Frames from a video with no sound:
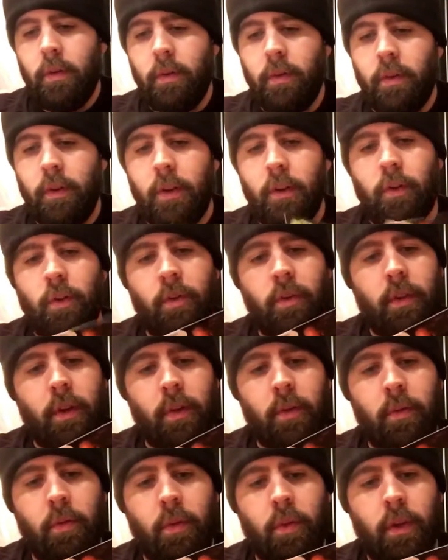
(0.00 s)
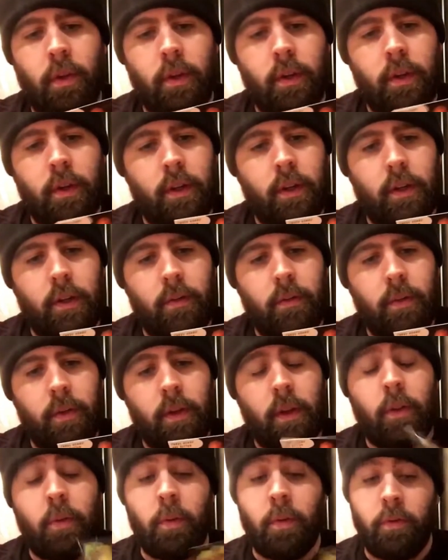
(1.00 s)
was an interesting one.
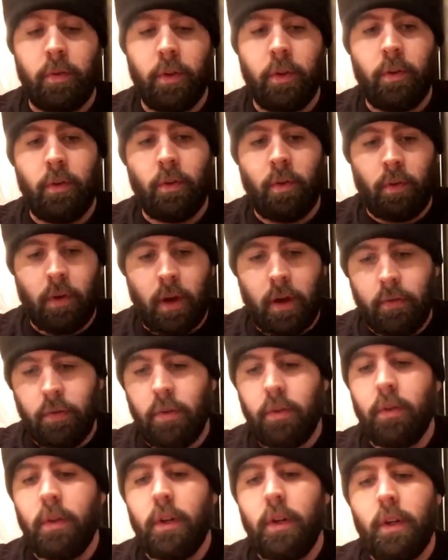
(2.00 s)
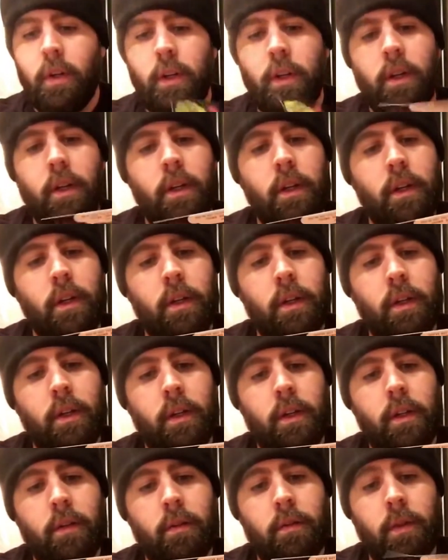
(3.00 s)
Another one for the New Arrival.
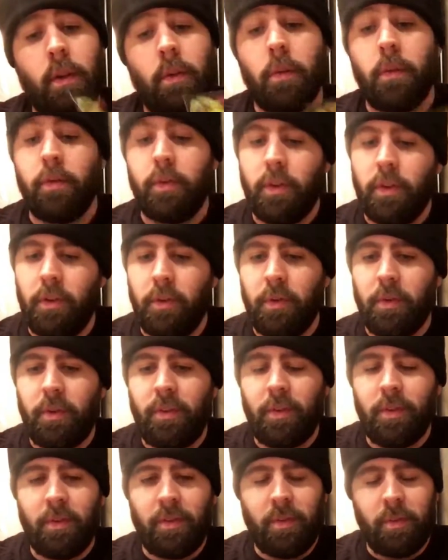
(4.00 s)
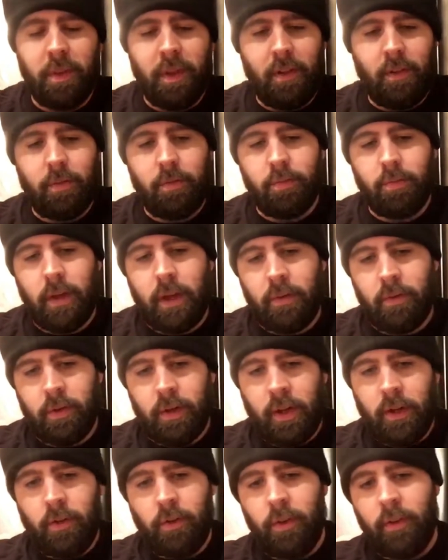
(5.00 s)
Another one for the new. So some of these I
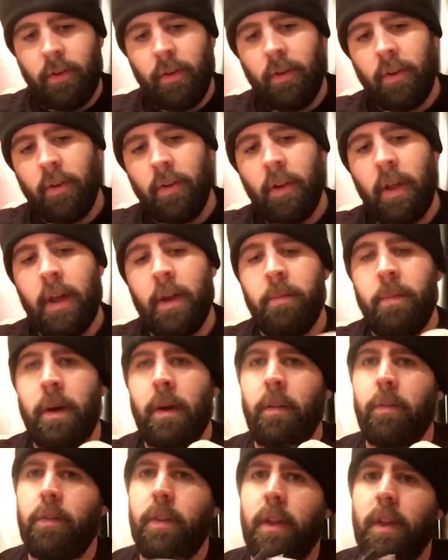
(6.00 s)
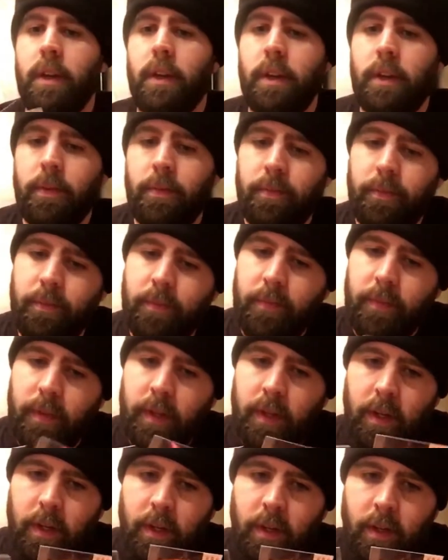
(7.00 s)
would actually tell you a lot about the
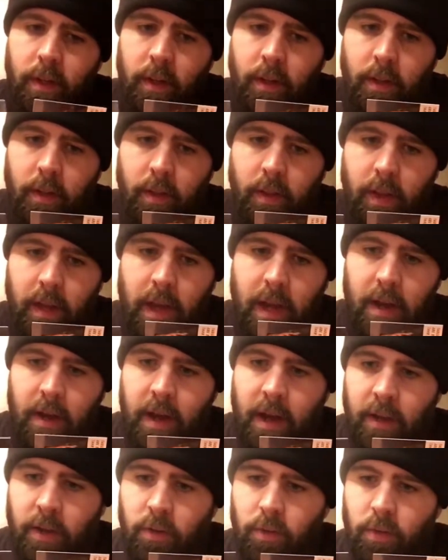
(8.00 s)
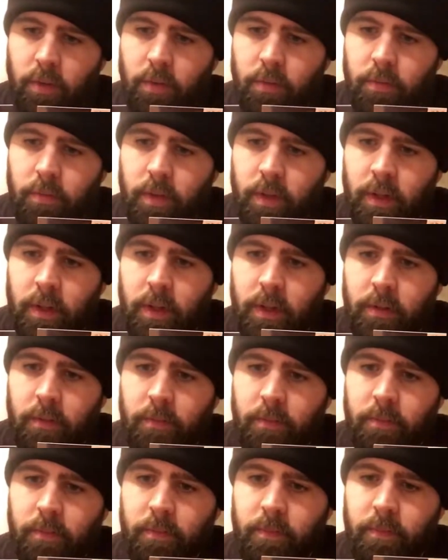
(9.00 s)
actual
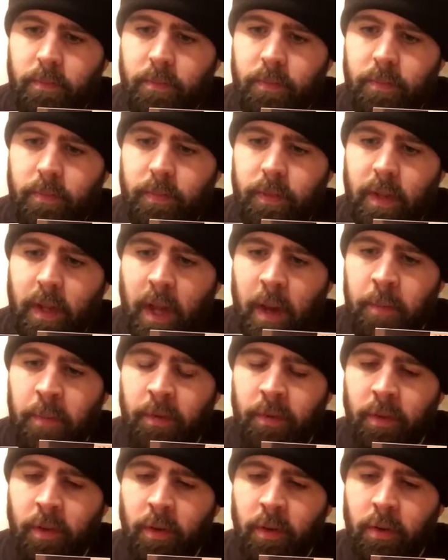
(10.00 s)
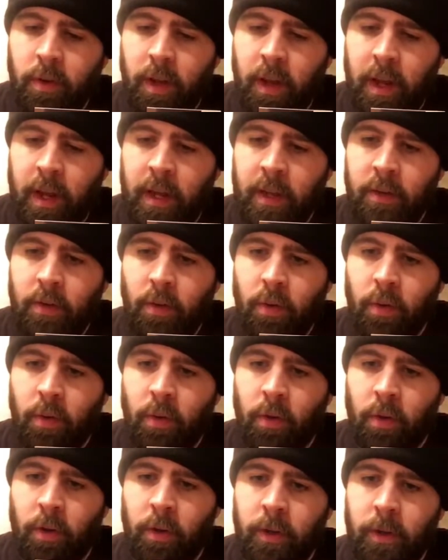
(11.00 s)
episode and
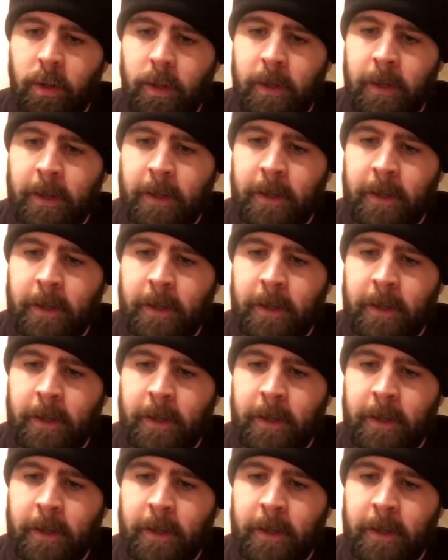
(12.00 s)
or